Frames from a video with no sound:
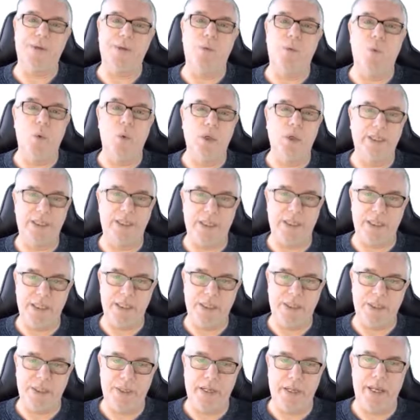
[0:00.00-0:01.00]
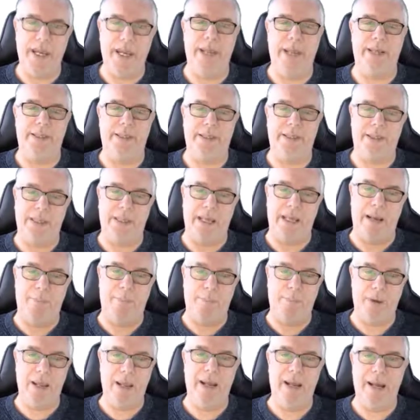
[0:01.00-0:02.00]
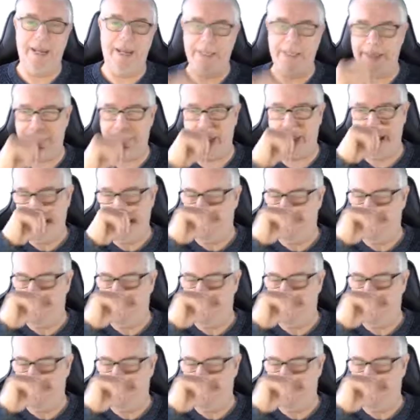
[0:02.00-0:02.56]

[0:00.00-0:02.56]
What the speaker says: what it is and applies a